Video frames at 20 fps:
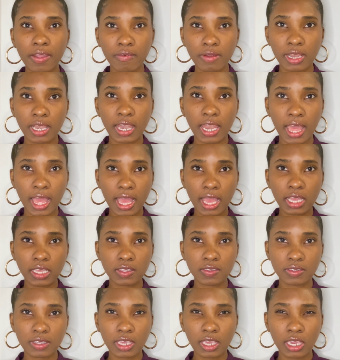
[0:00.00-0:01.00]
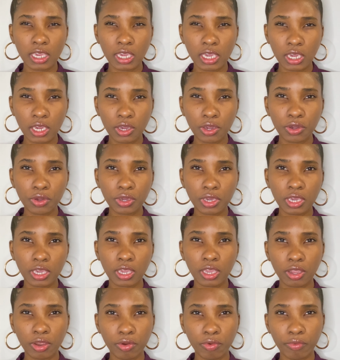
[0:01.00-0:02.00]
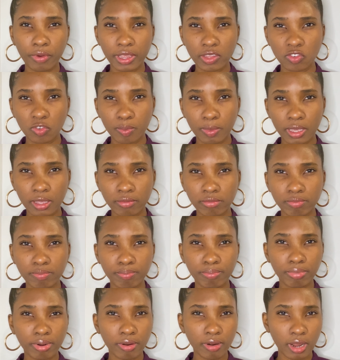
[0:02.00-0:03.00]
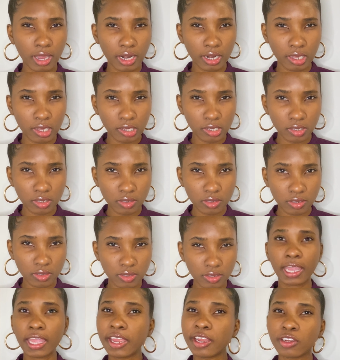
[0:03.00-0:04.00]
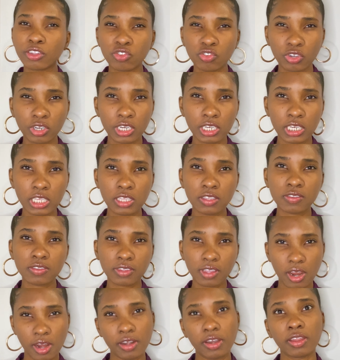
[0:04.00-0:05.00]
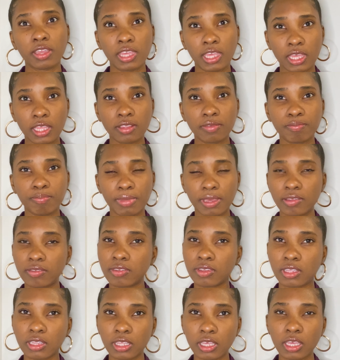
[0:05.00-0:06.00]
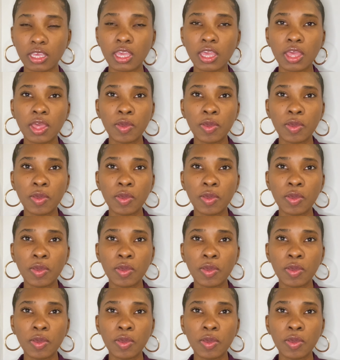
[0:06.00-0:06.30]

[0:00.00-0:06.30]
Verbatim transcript: relaxed hair care regimen products, hair journey starter kit, basically,